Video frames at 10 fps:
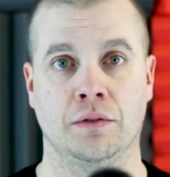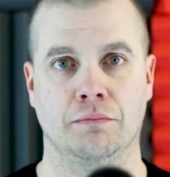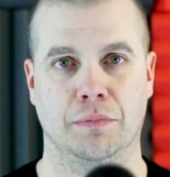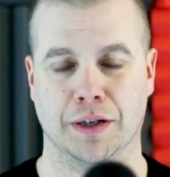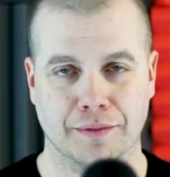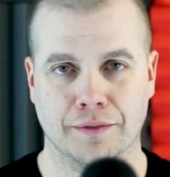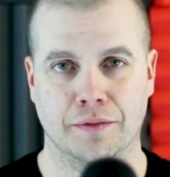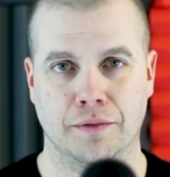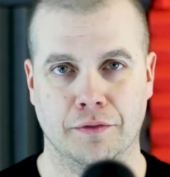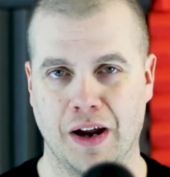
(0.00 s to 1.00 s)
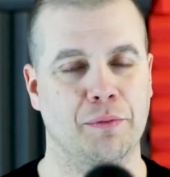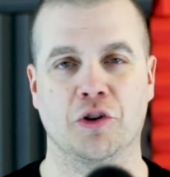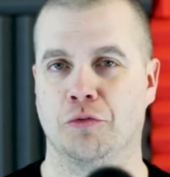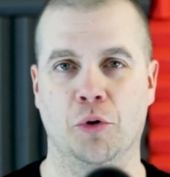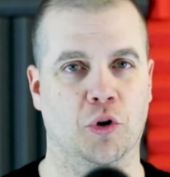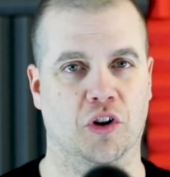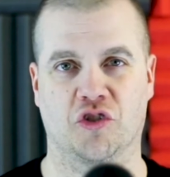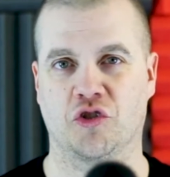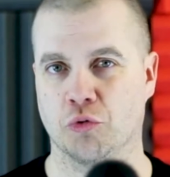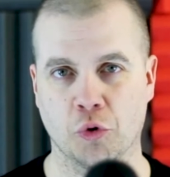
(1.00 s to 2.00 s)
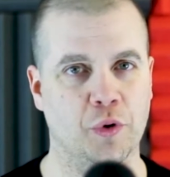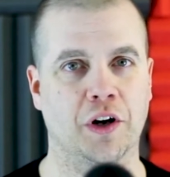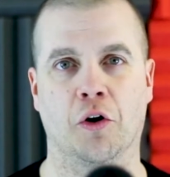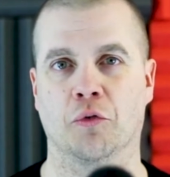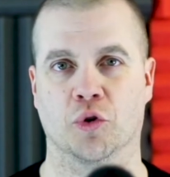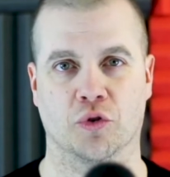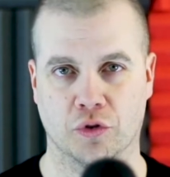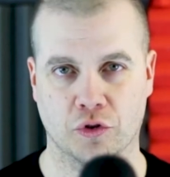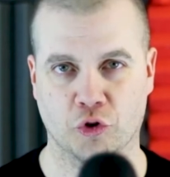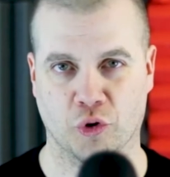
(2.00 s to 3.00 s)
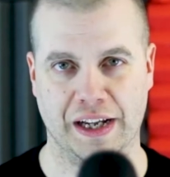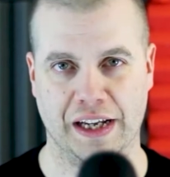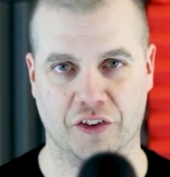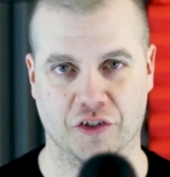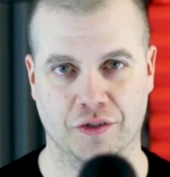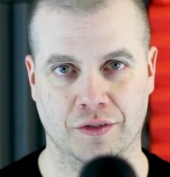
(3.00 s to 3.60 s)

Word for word: But Fabulous Moolah screwing over trainees.